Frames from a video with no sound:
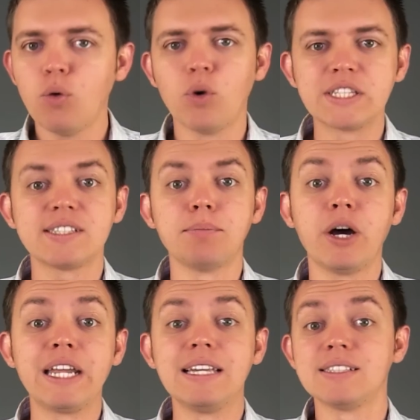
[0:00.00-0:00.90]
Once the
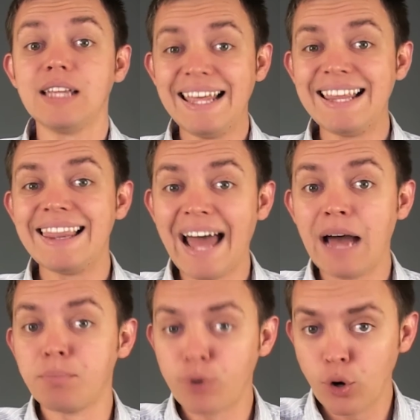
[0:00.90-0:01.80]
money is in
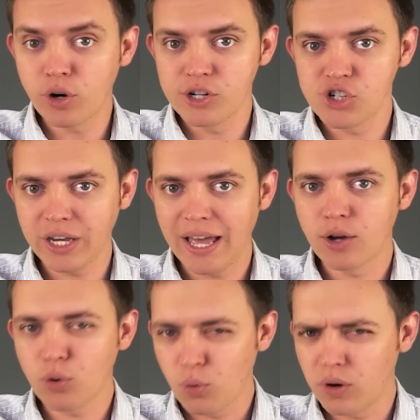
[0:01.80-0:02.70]
that brokerage
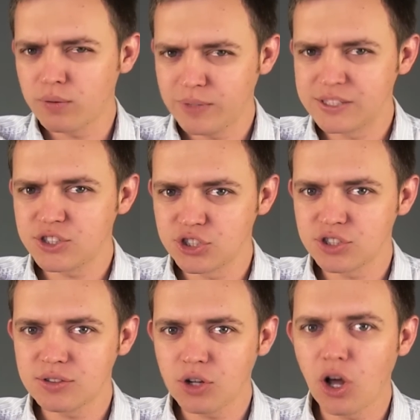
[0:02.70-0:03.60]
account, or let's
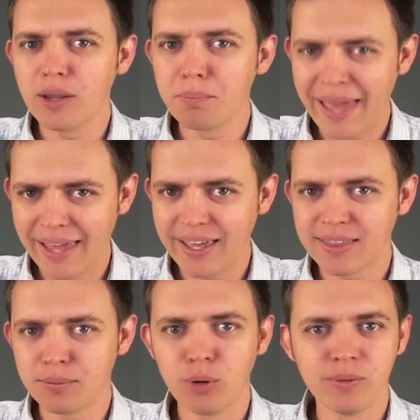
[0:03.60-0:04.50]
just call it bank
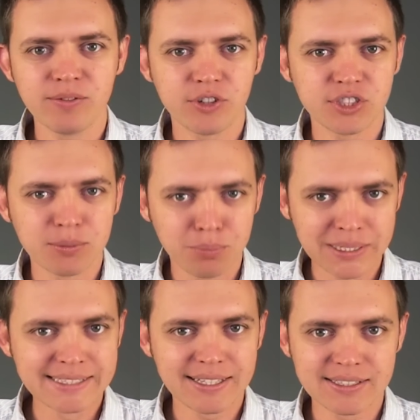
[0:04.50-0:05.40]
at the moment for
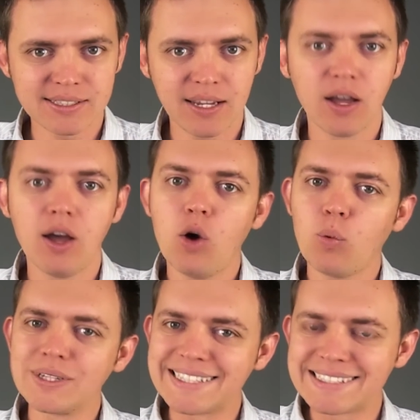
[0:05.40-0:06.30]
simplicity's sake,
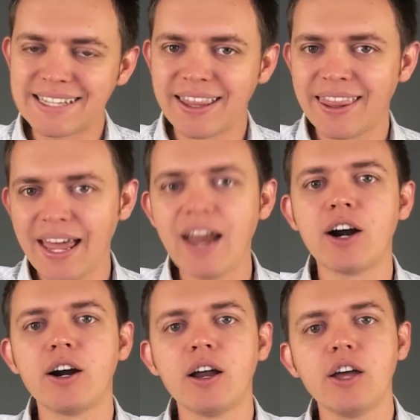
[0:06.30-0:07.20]
once it's
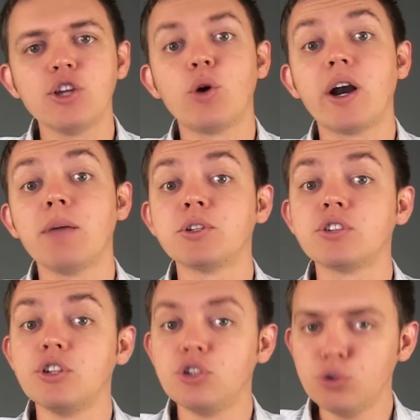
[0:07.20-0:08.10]
there, you are able
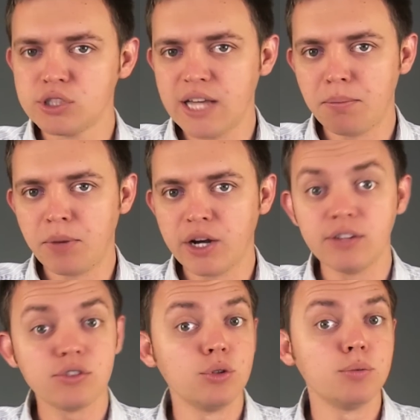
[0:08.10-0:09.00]
to use that
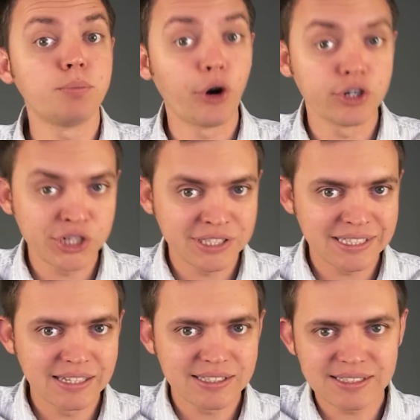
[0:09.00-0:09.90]
money to
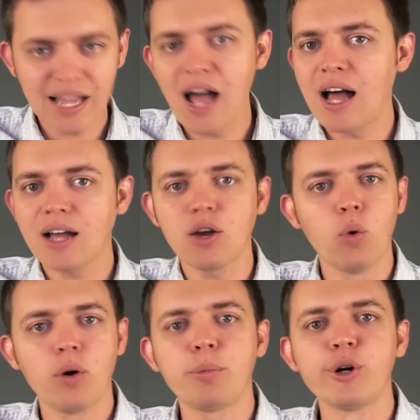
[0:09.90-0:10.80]
purchase stock
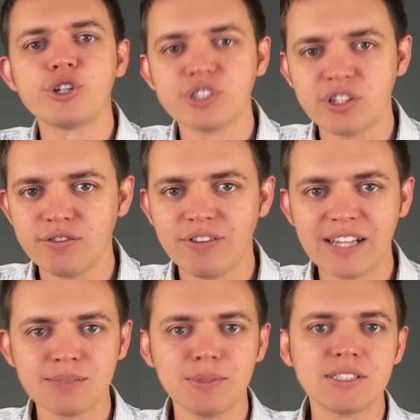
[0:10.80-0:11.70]
or purchase
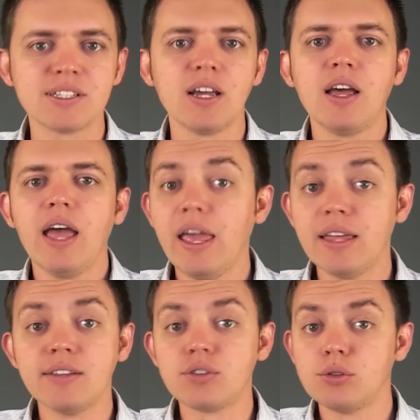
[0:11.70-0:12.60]
investments
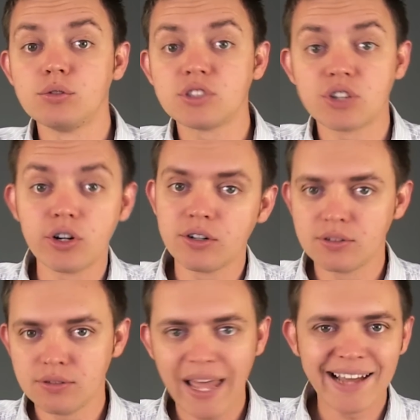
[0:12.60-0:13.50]
into
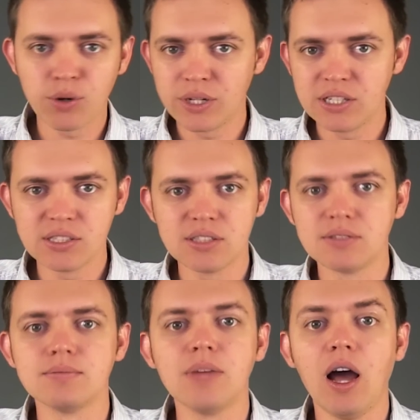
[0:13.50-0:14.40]
certain equities
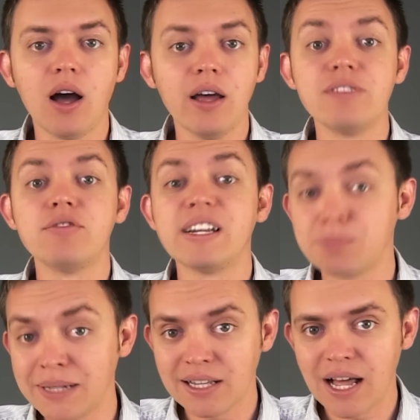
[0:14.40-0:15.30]
and uh,
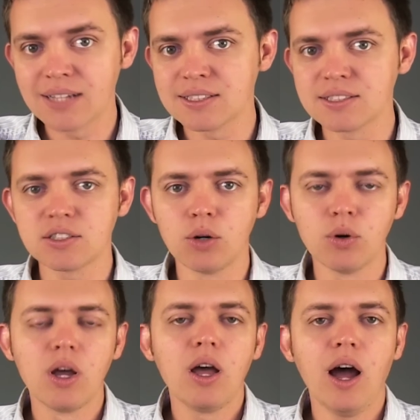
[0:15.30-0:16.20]
investment classes.
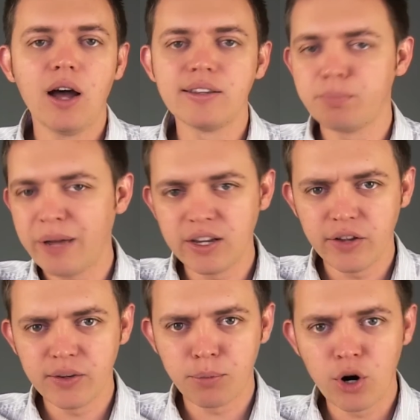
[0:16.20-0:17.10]
So, uh, depending
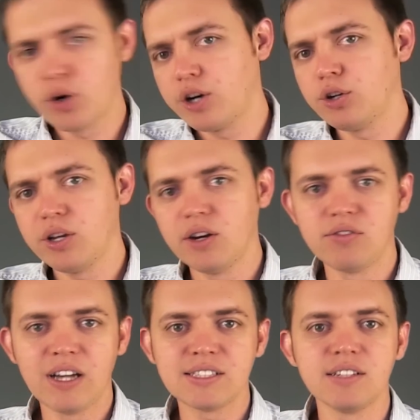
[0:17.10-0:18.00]
on the broker, you can
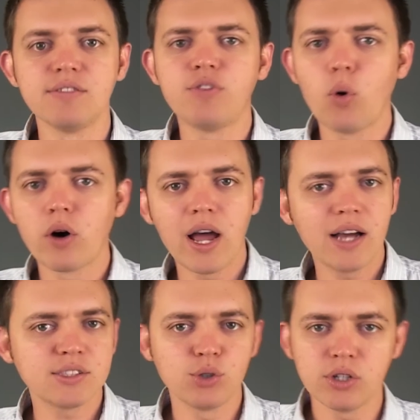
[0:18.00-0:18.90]
invest in
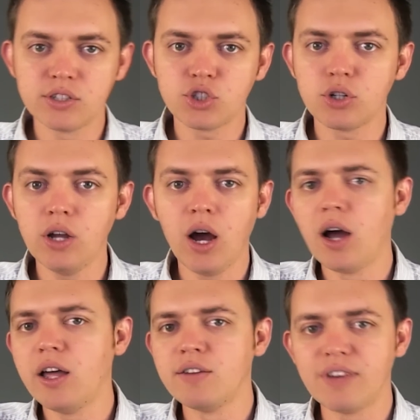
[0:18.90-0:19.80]
Forex, you can tr-
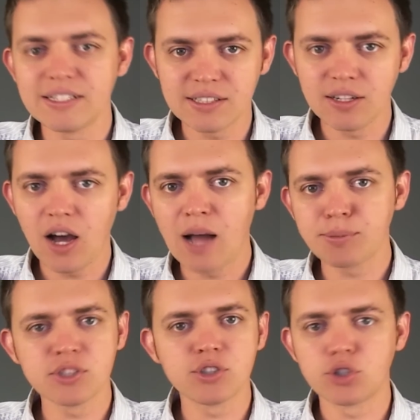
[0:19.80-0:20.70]
uh, invest in
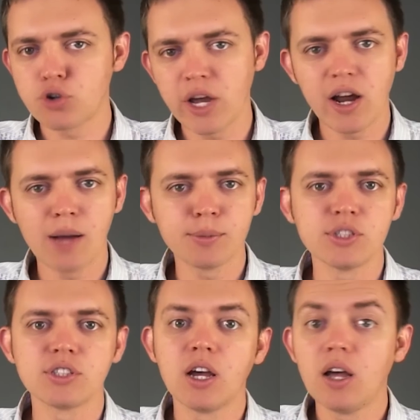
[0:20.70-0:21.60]
options or trade
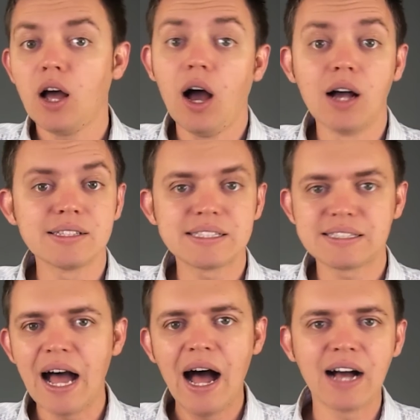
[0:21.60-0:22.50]
options, uh,
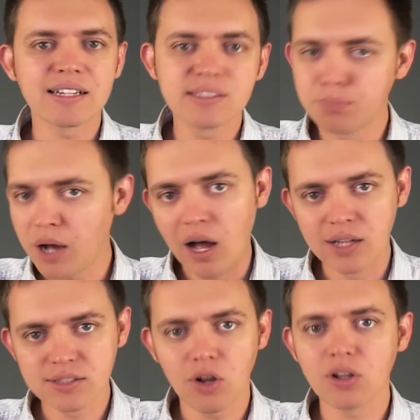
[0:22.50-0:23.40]
stocks,
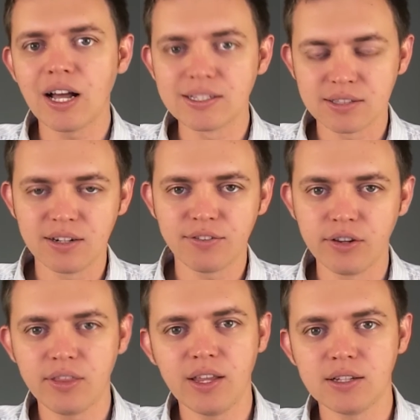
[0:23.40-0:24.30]
bonds, all kinds of
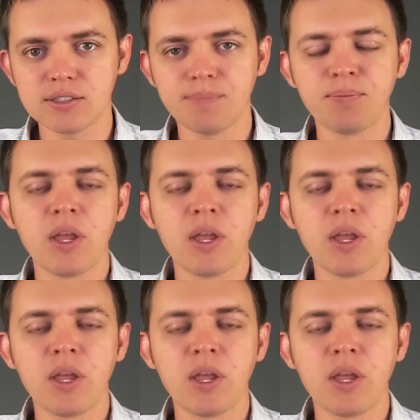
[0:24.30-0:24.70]
different things.